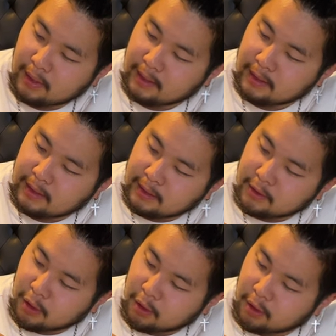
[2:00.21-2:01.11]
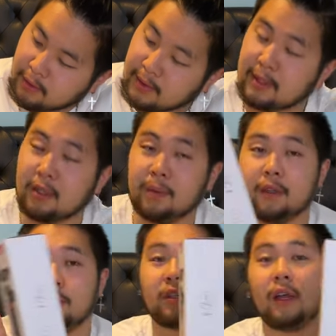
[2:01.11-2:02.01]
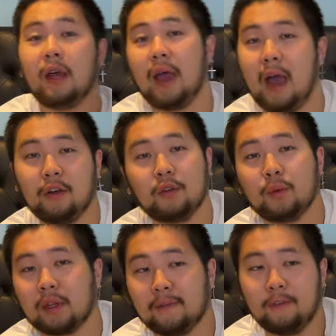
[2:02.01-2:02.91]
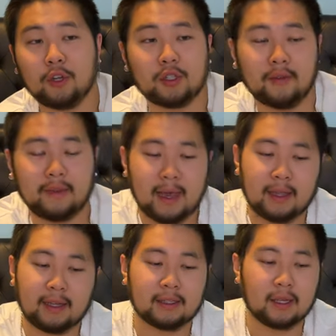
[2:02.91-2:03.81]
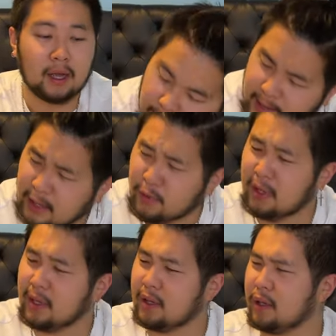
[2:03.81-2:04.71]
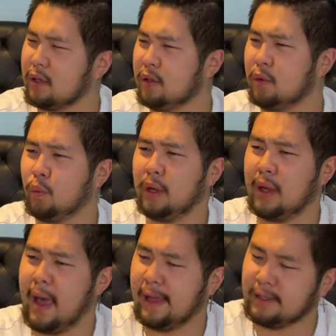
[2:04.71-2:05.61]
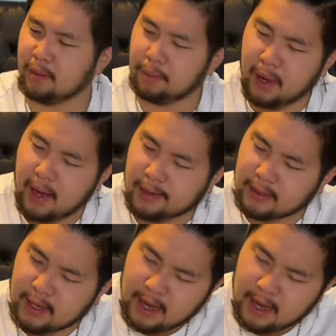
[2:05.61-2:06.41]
and then it's 33 centimeters. I don't know what the conversion of that is, and that's really going to conclude what it has on the box.